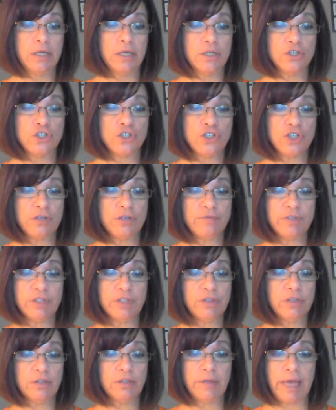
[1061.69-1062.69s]

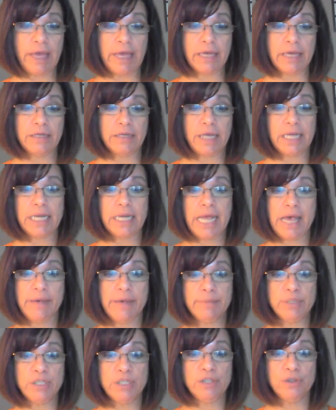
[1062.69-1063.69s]
shifted the land and
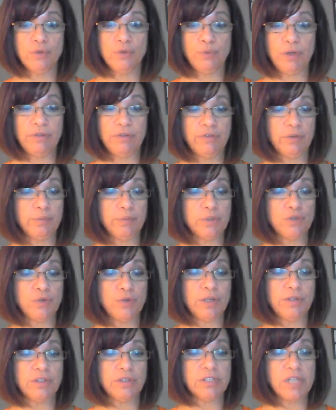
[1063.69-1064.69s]
emptied the river
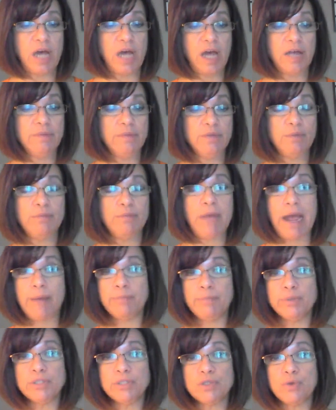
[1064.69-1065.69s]
between the time the
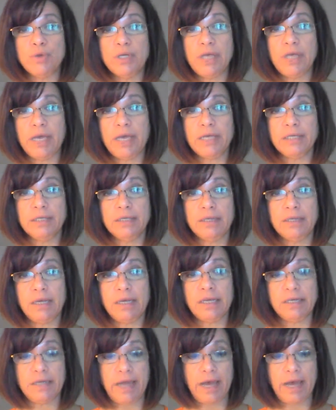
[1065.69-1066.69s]
map was created
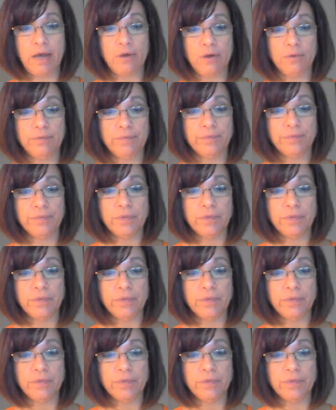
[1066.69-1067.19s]
and now.